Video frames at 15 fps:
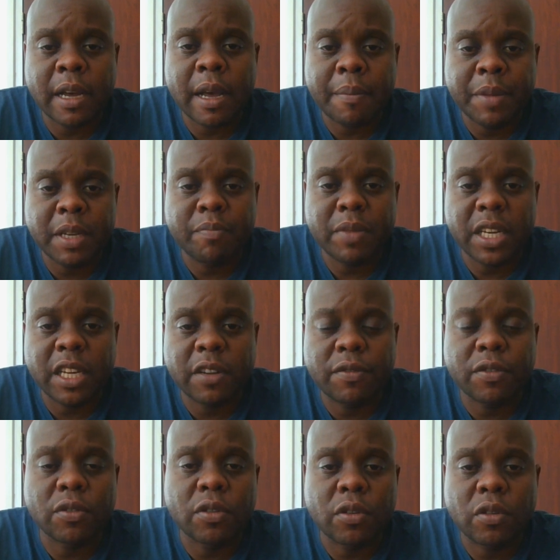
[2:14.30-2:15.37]

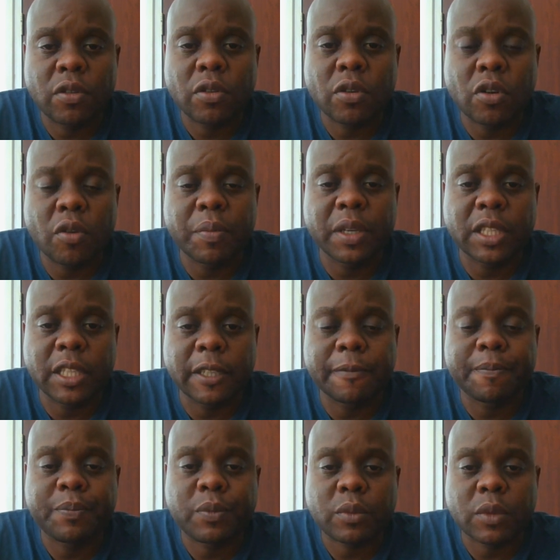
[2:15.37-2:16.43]
meaningful committee
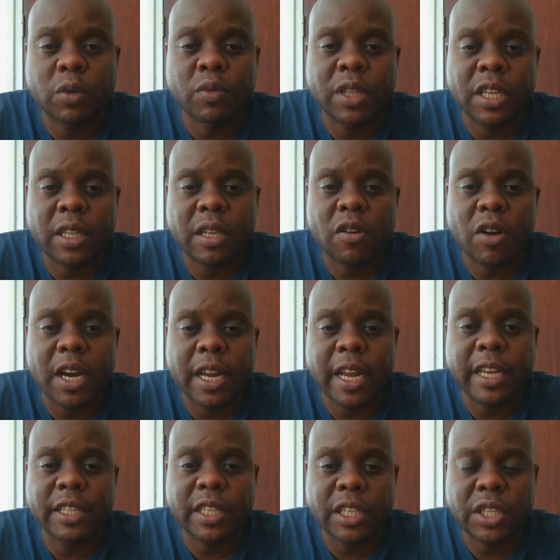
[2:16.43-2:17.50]
within the
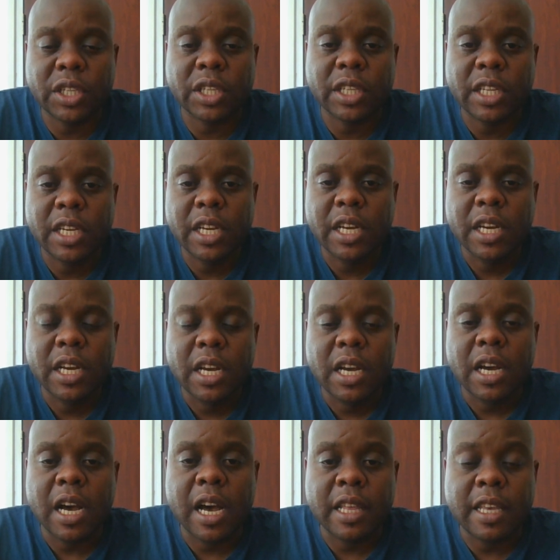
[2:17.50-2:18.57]
organization.
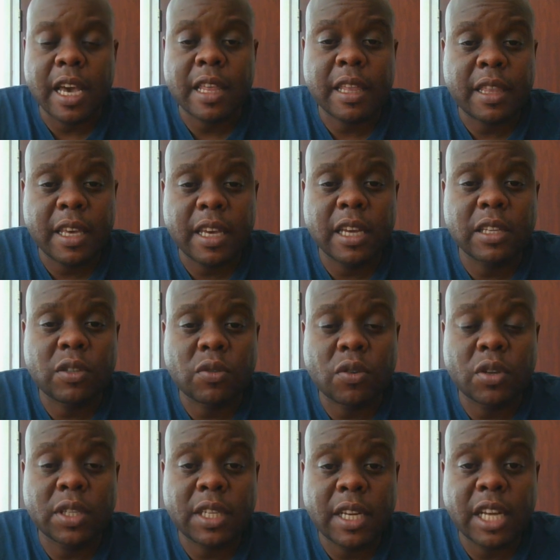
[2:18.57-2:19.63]
The other thing is to
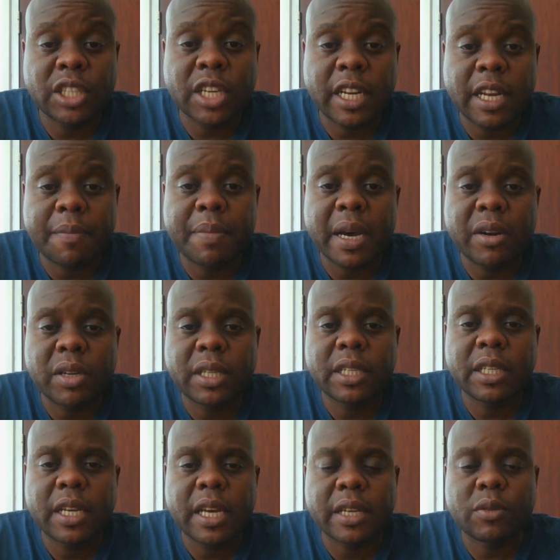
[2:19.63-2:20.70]
consider gender
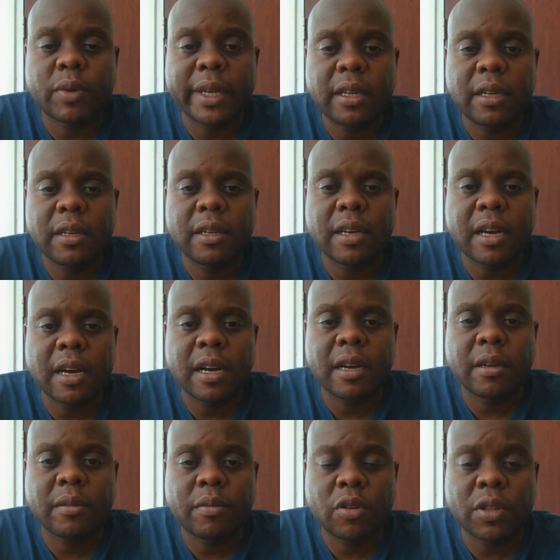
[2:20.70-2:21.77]
parity as well
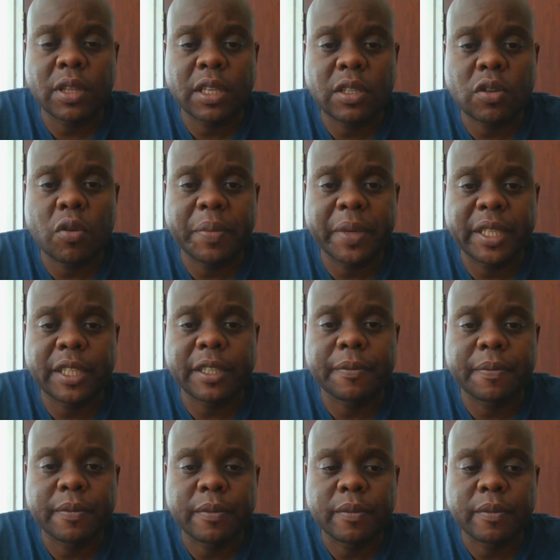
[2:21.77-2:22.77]
on this committee.